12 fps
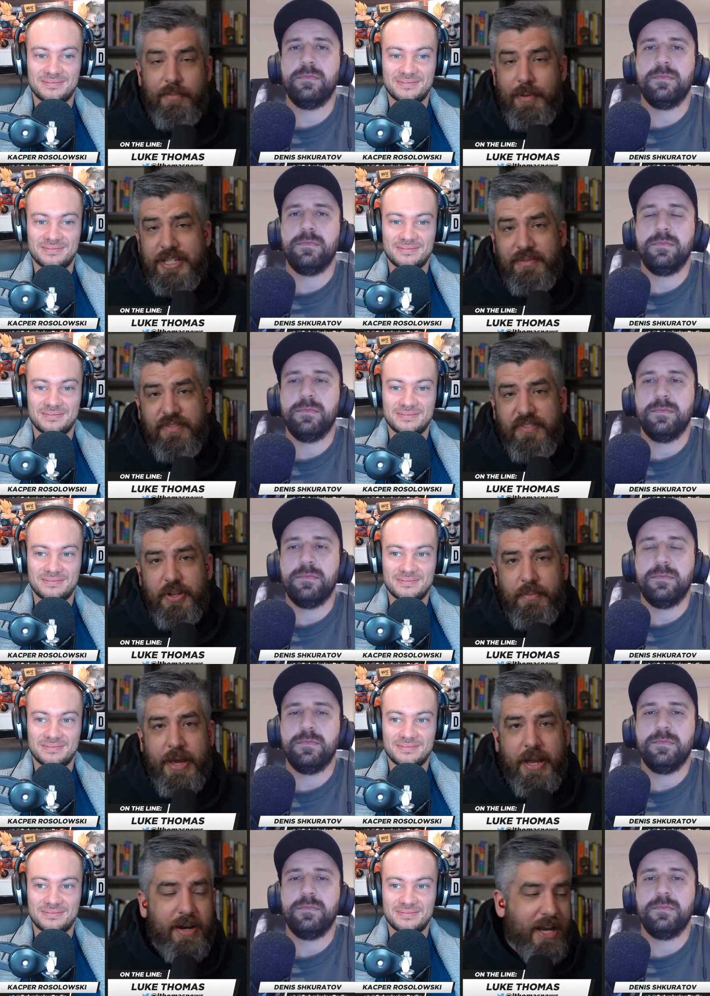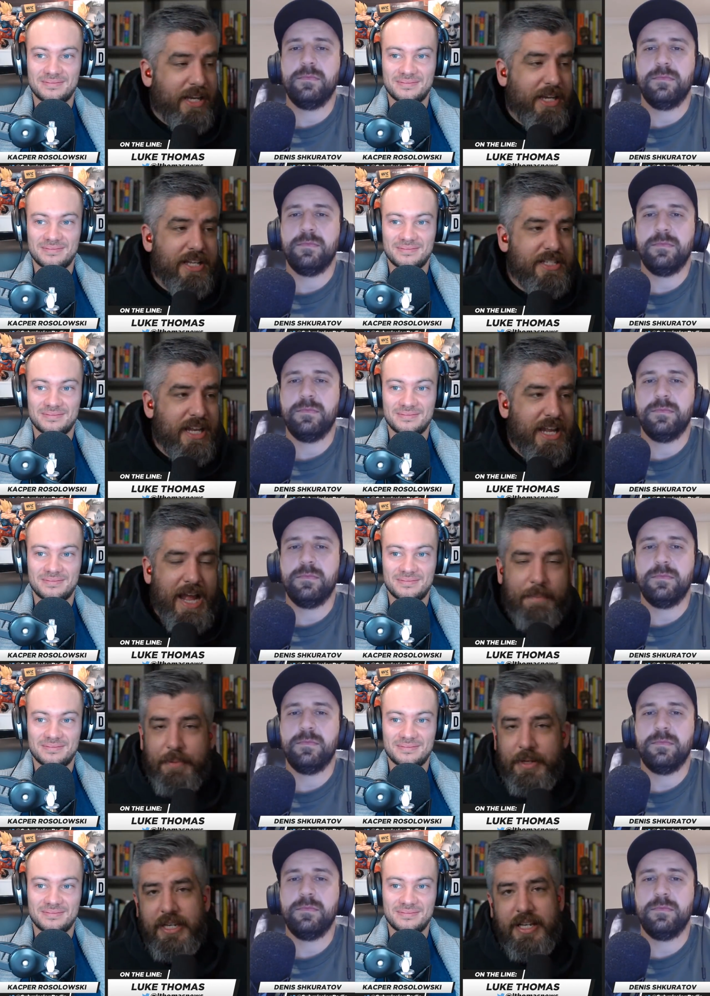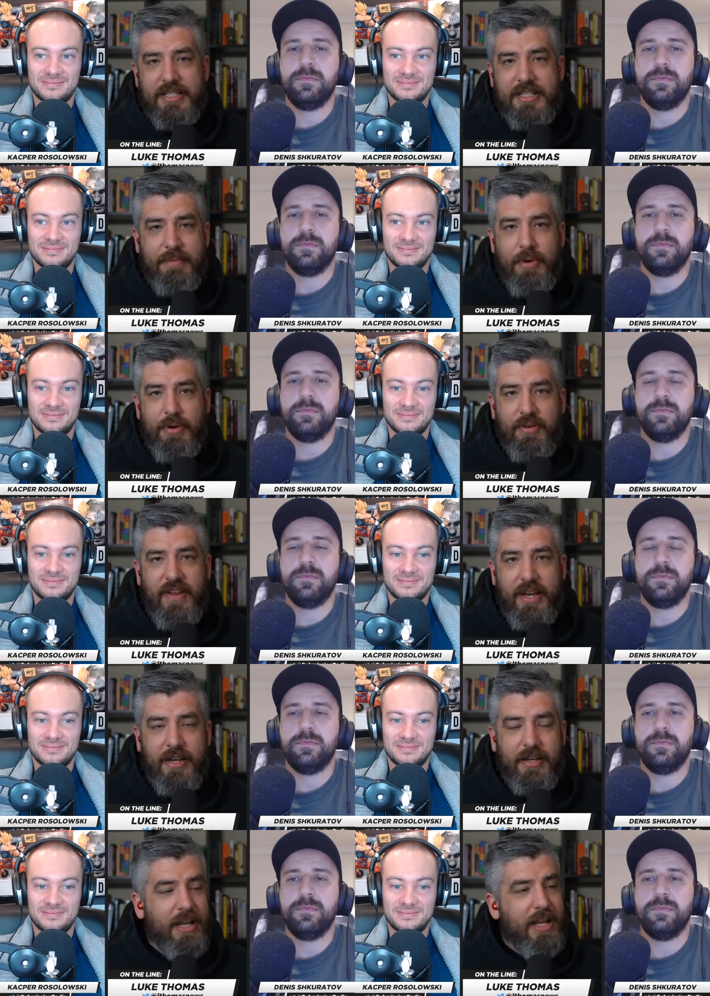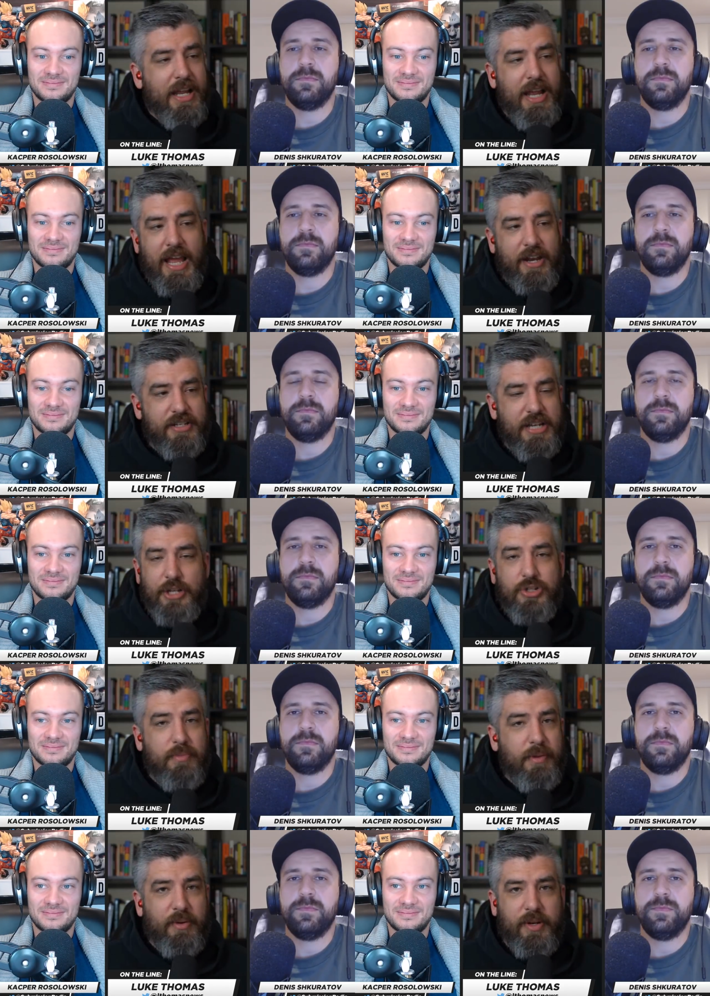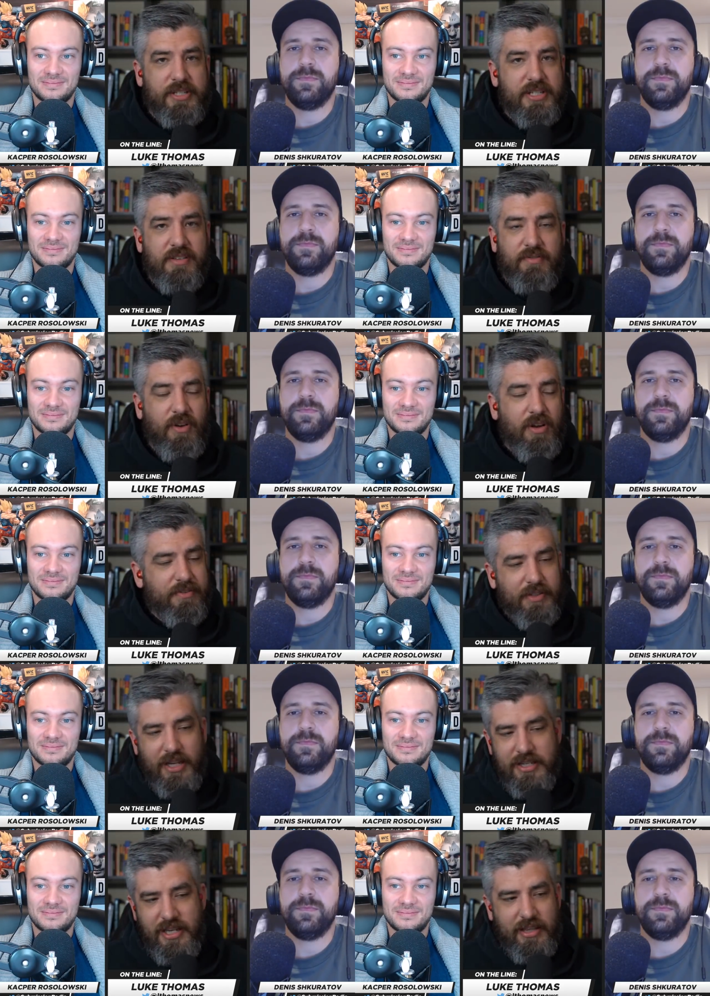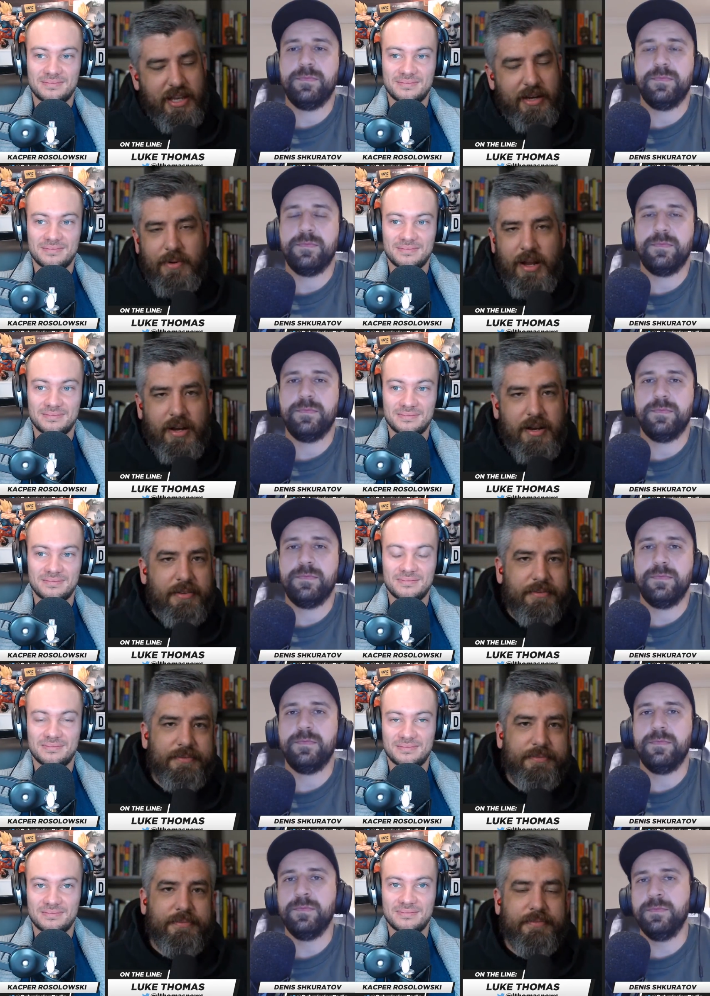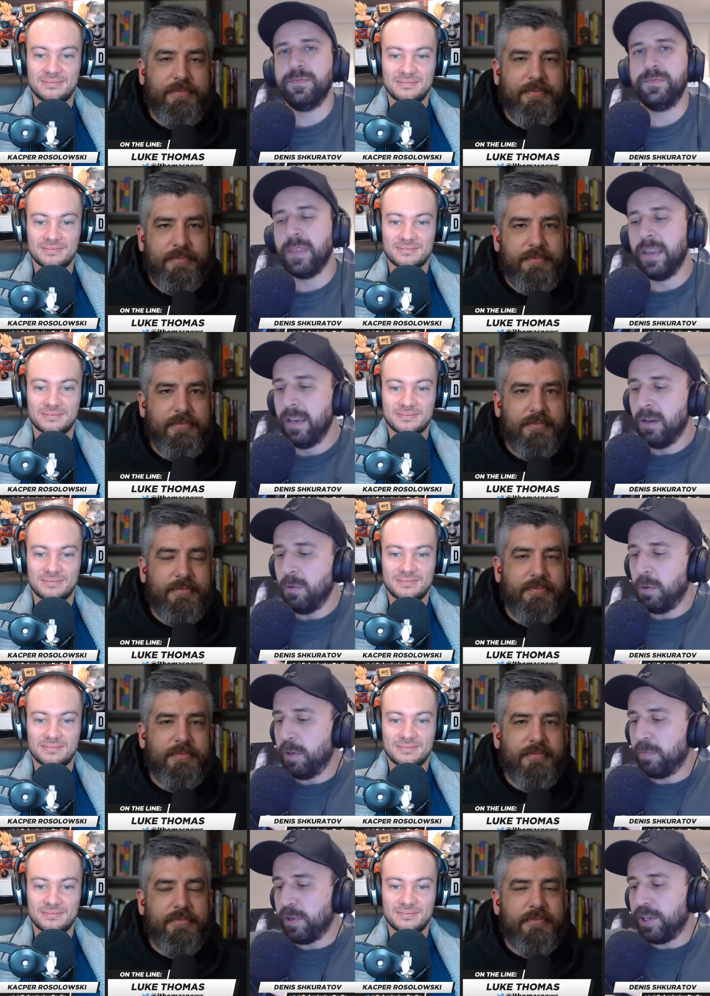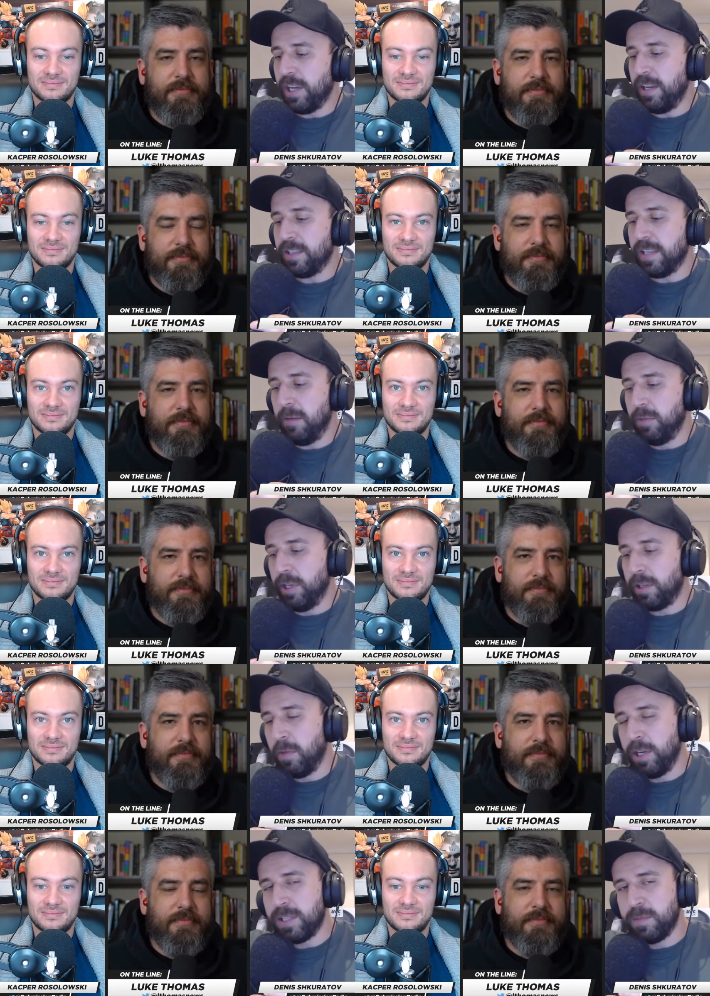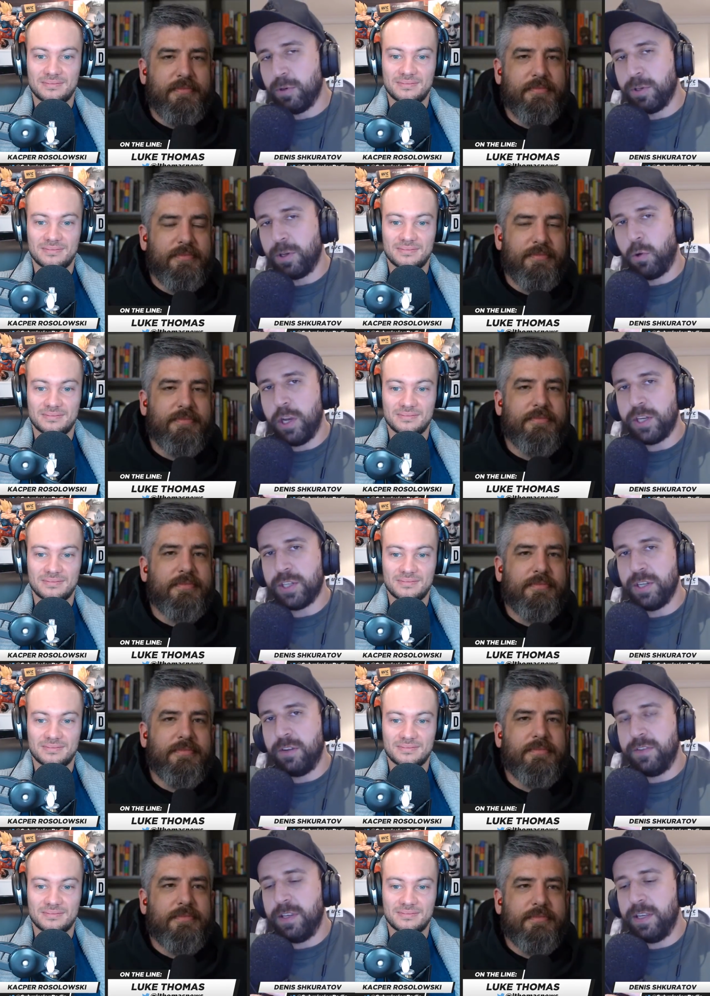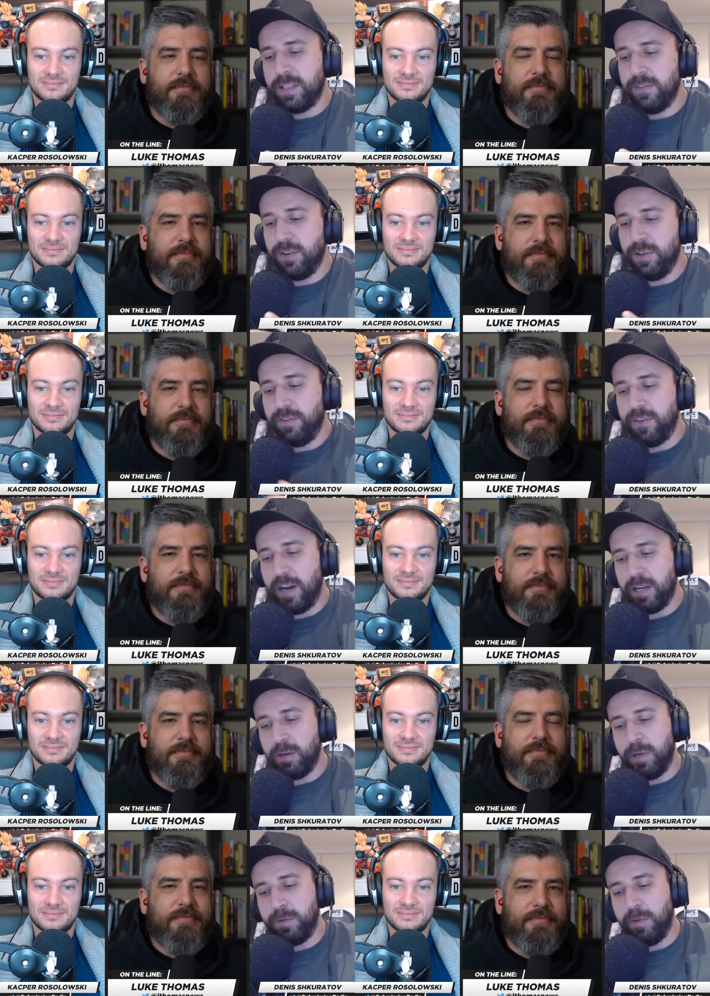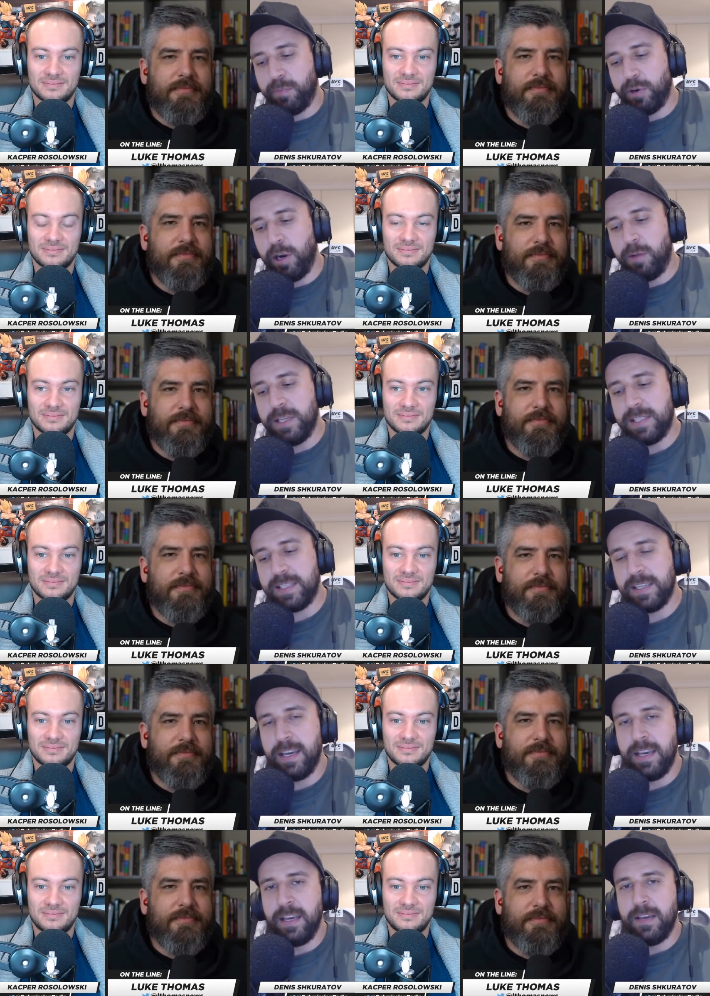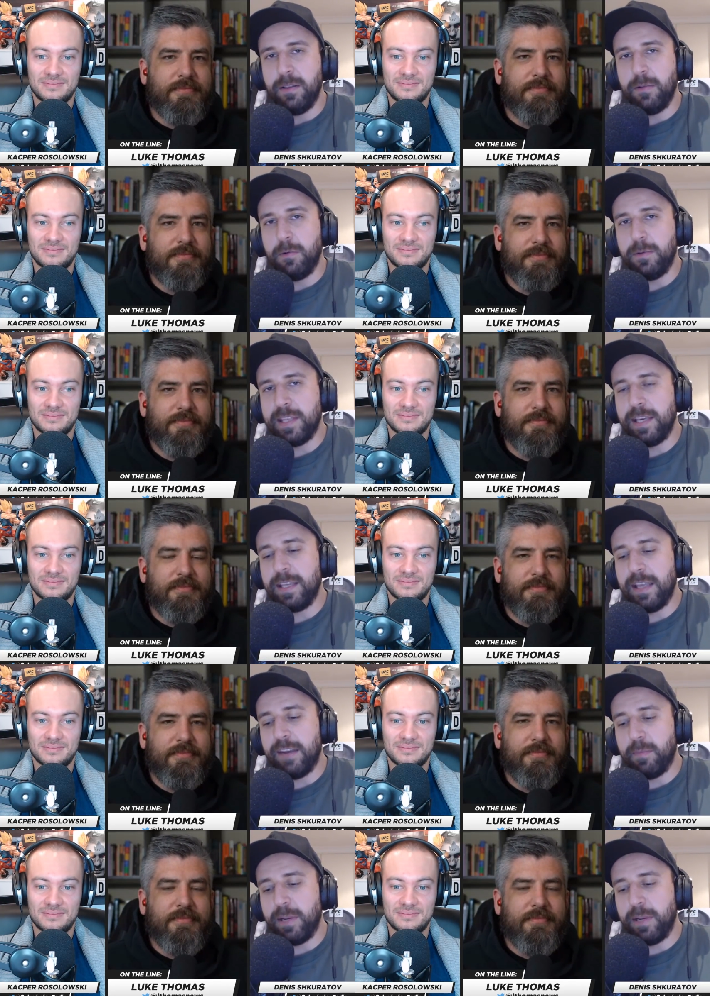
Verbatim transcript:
Speaker 1: it makes him feel better and he can stay happy and he can stay motivated and there's not too many risks involved, I say let it rock.
Speaker 2: Mm. Well, we appreciate your time, Luke. The most important question of the interview and the final one we promise. The thing that